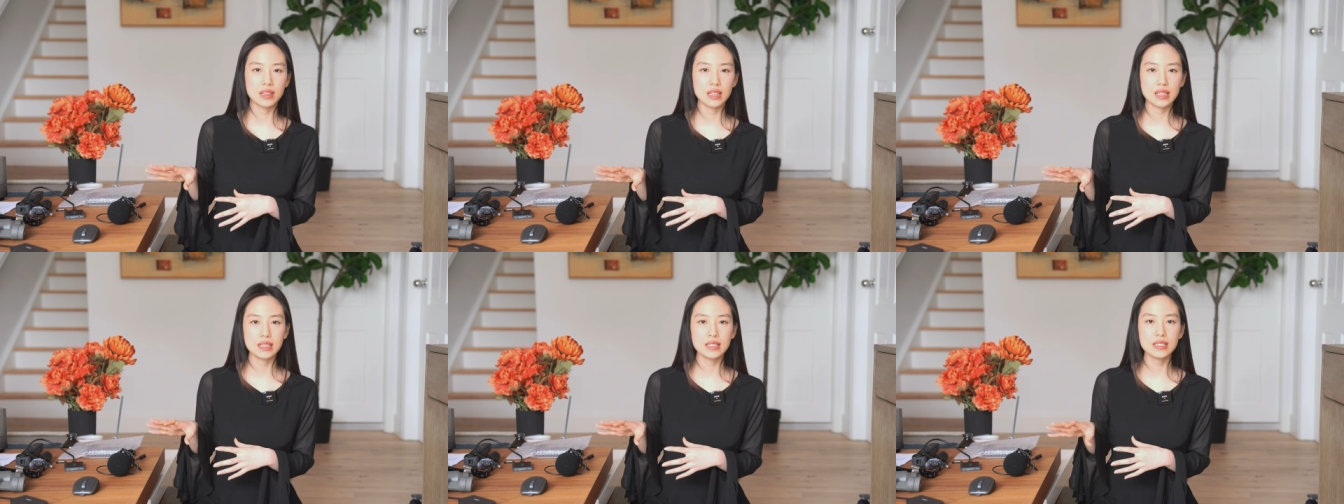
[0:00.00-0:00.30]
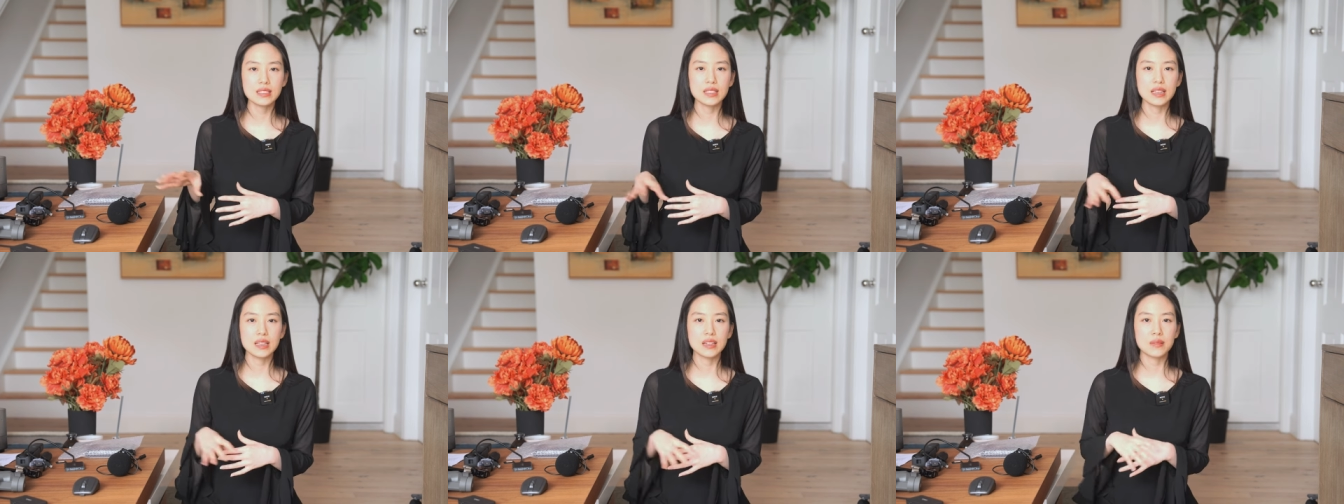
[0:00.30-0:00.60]
like
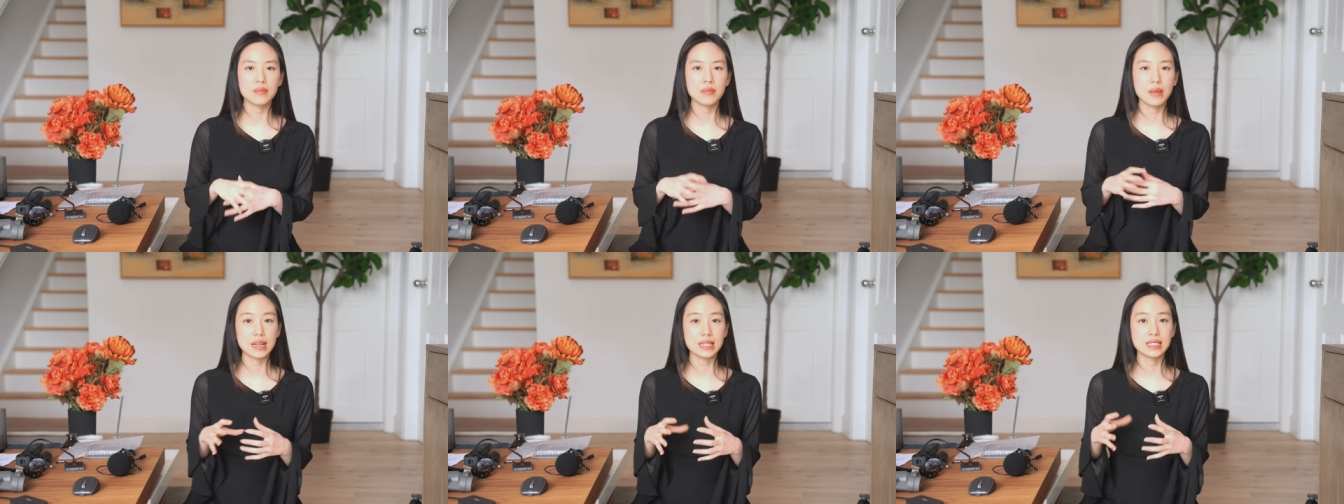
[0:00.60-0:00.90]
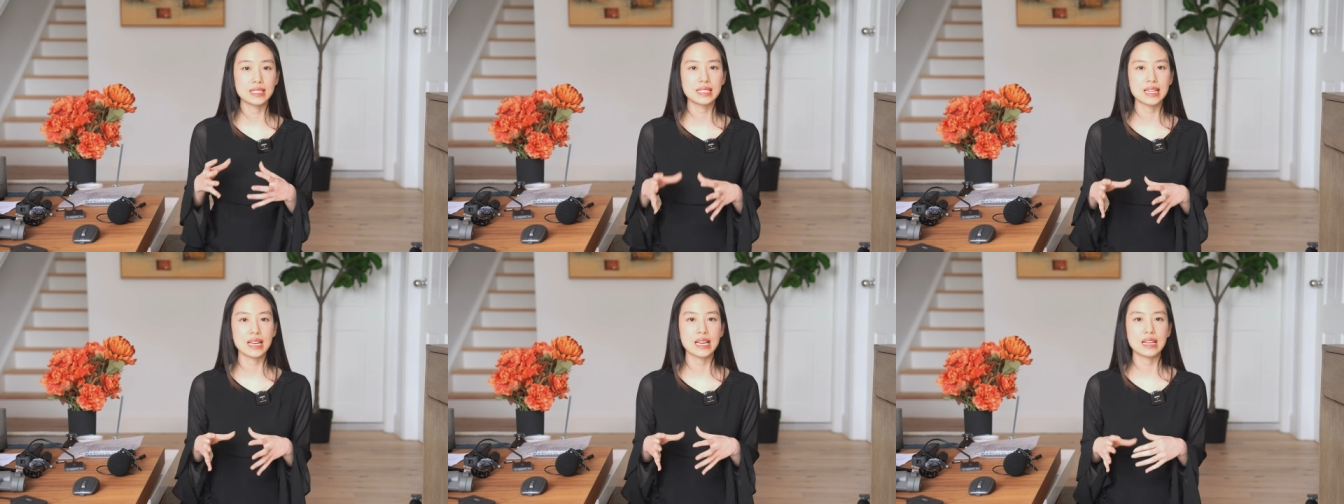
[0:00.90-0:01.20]
this and a
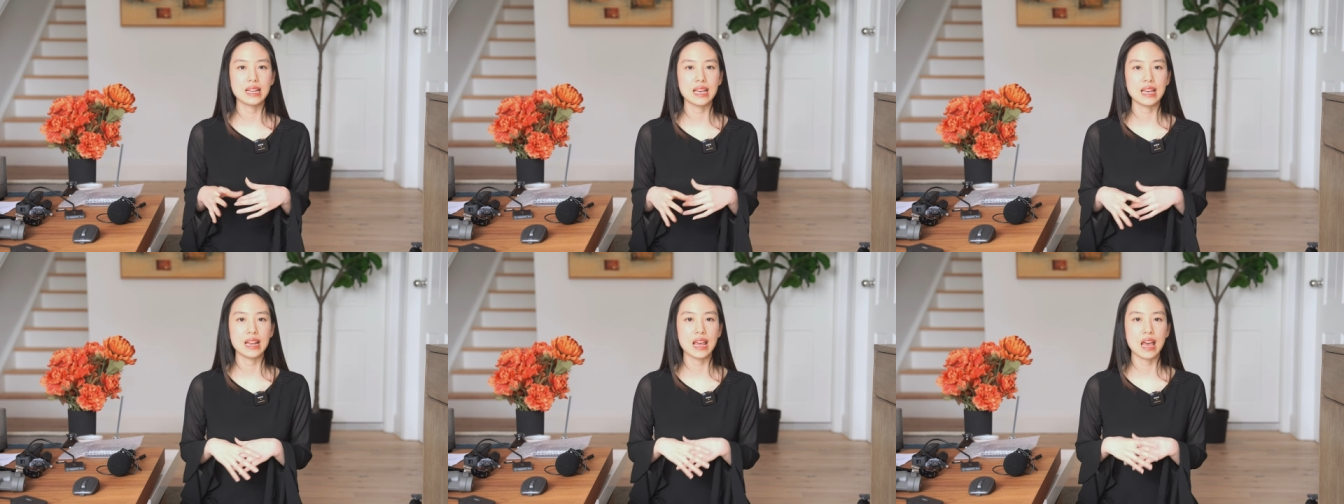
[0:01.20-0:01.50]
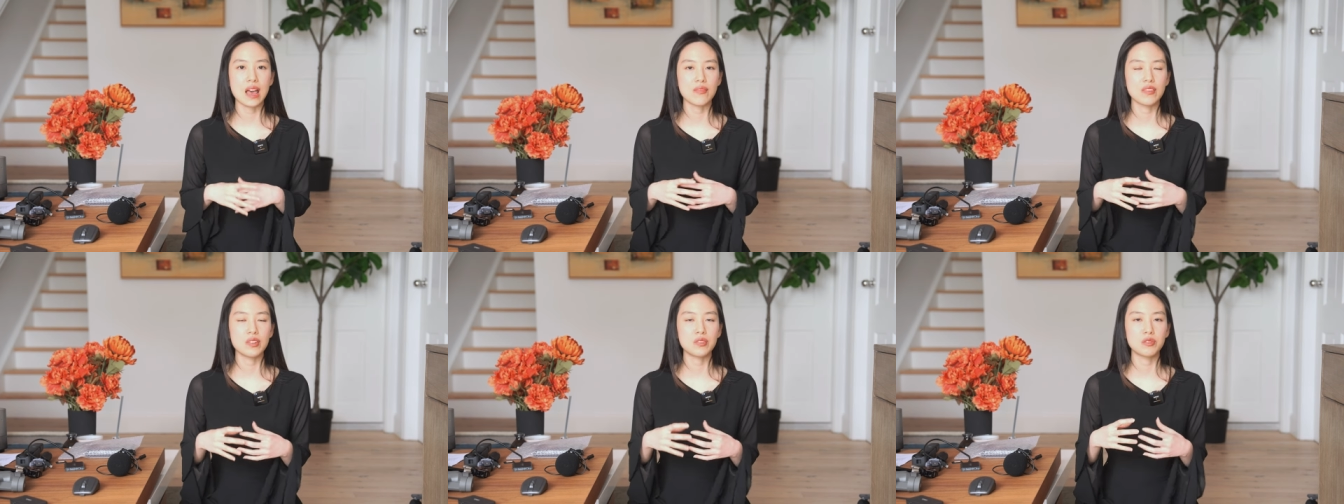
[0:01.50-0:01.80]
mic stand and
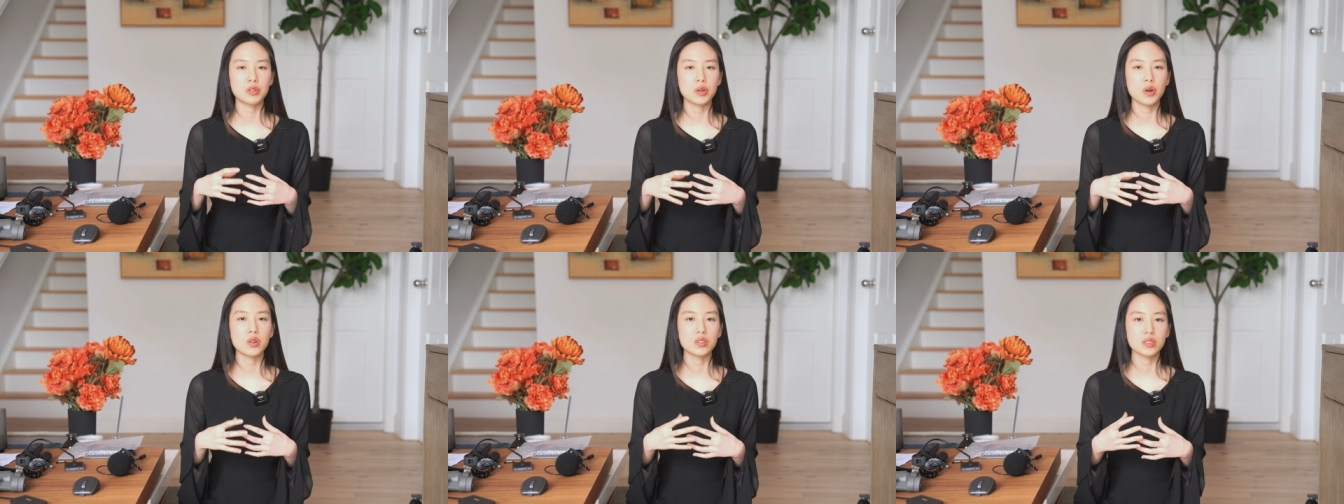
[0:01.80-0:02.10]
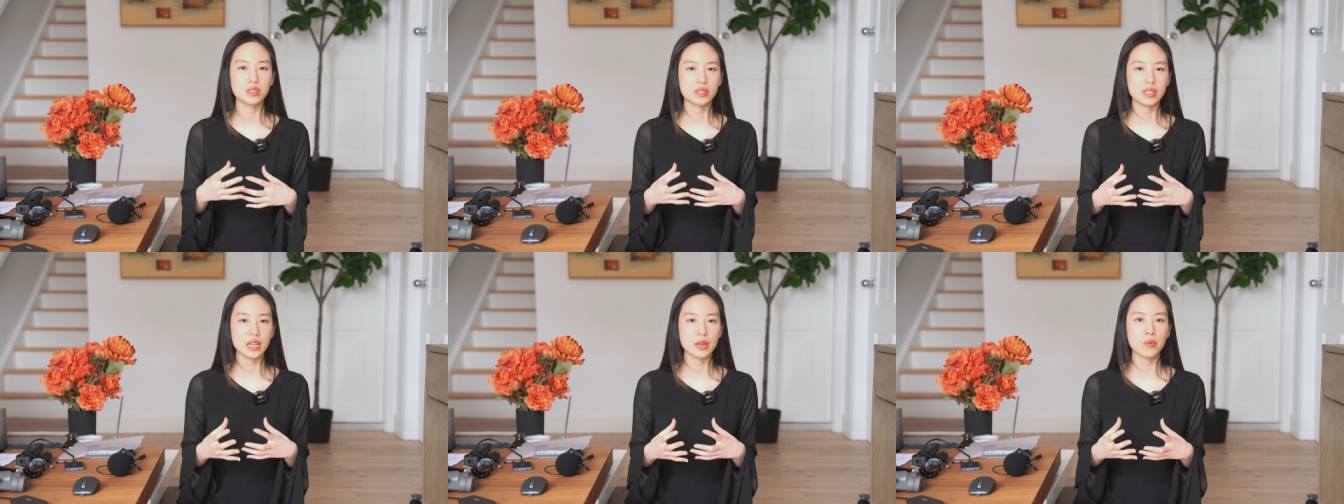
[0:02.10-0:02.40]
have it
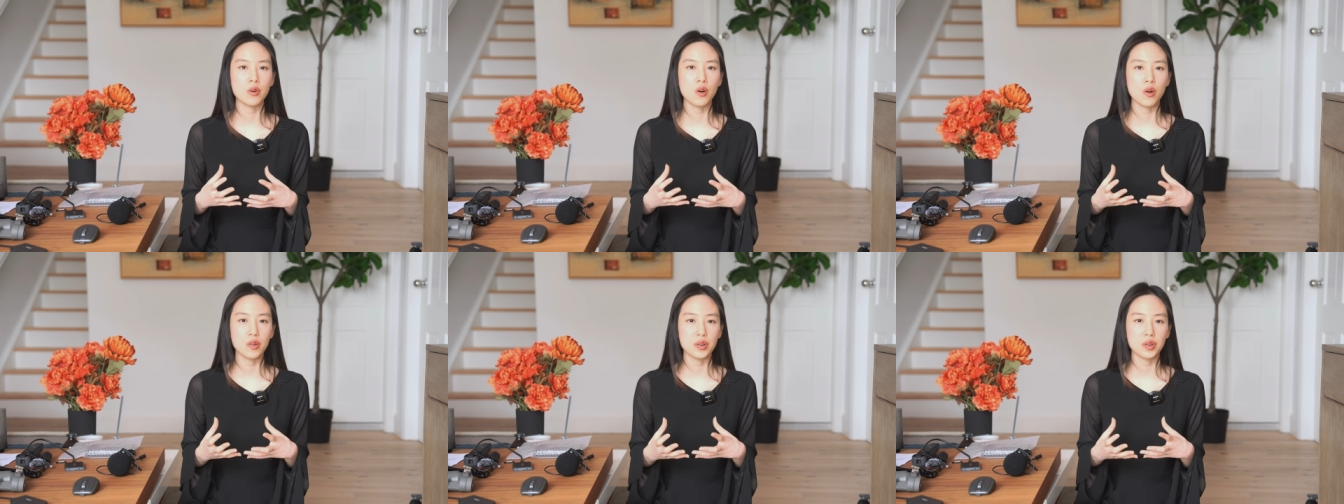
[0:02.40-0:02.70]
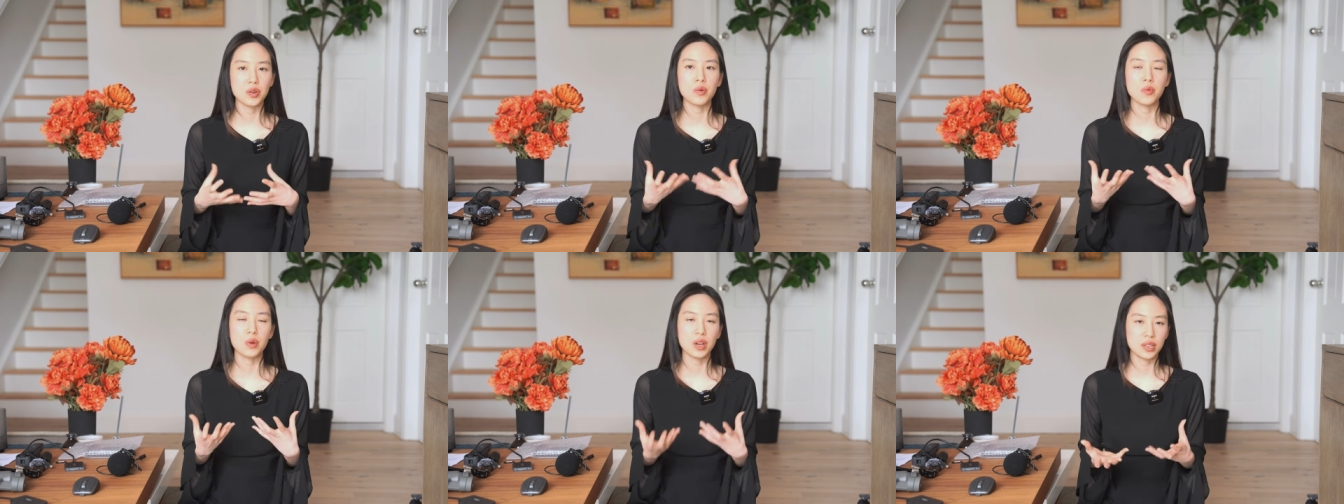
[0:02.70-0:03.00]
record stable
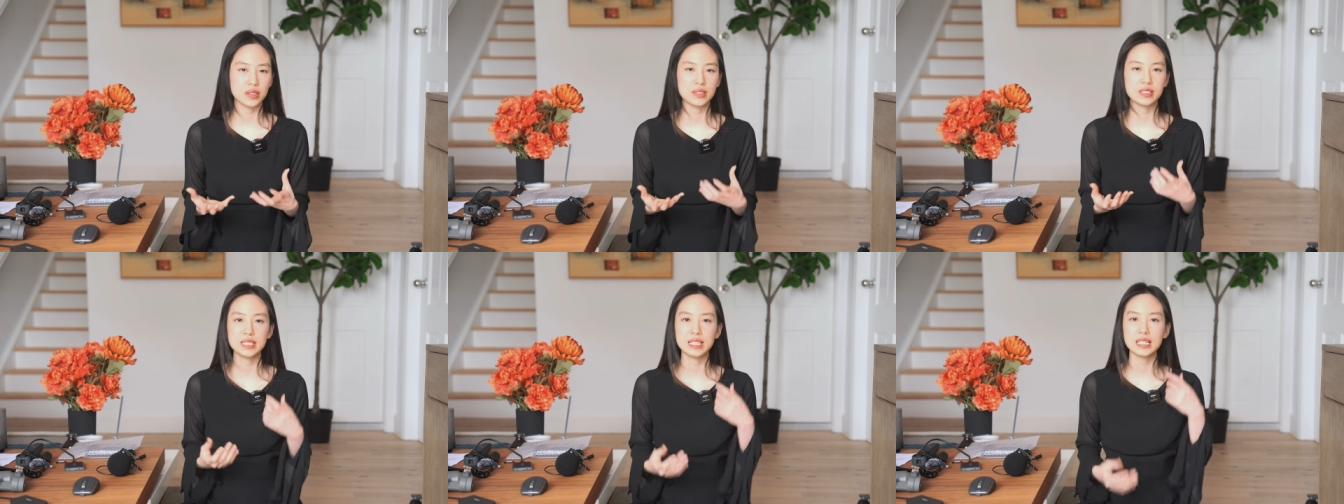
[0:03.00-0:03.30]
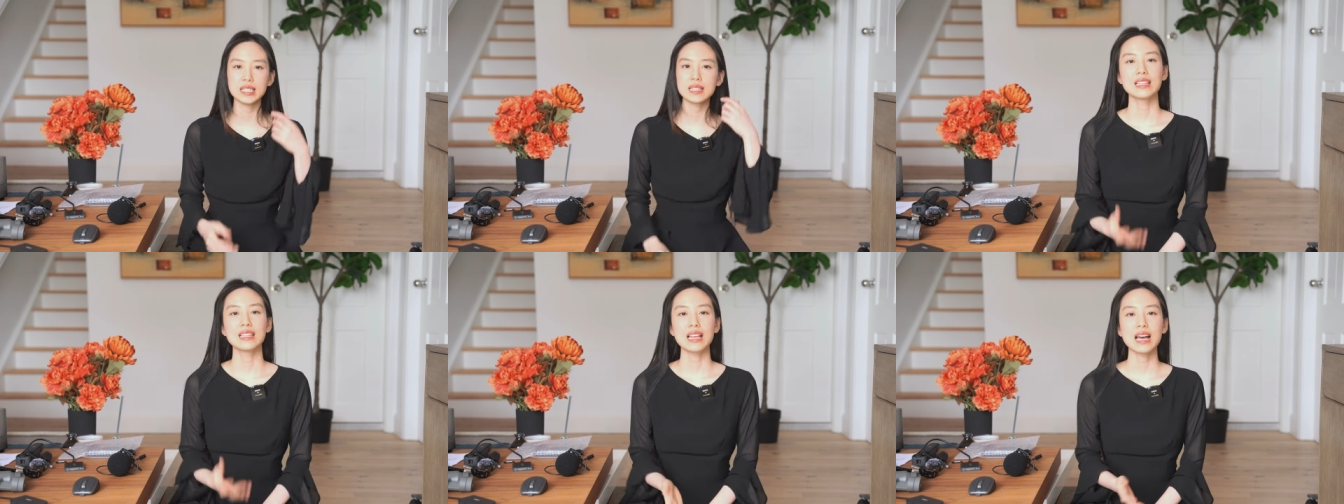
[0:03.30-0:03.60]
audio where you
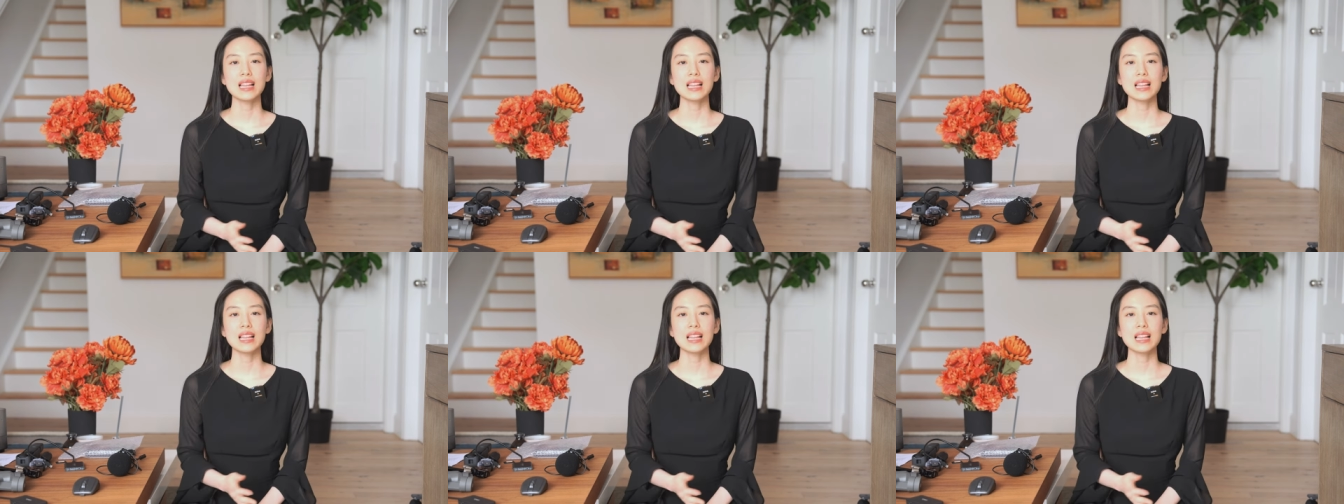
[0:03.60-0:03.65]
sit.